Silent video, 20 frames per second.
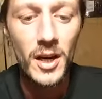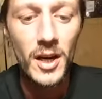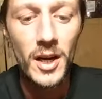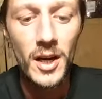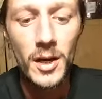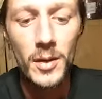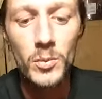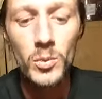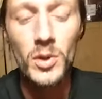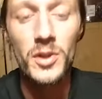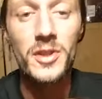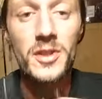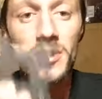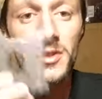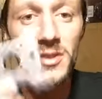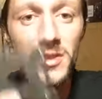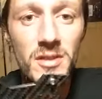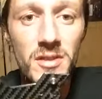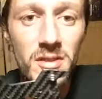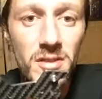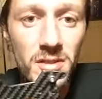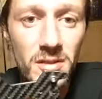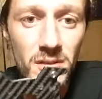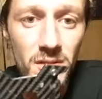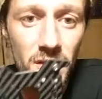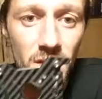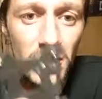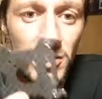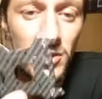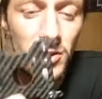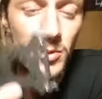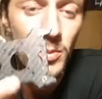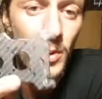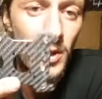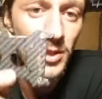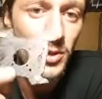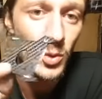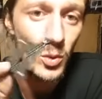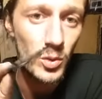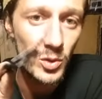Well, this is
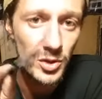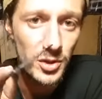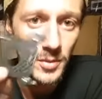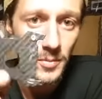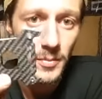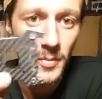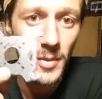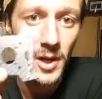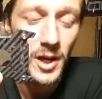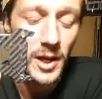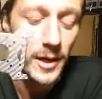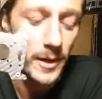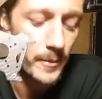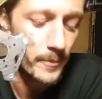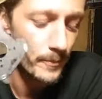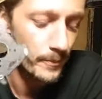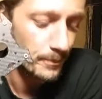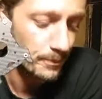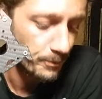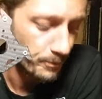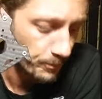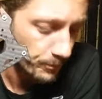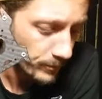what's awesome.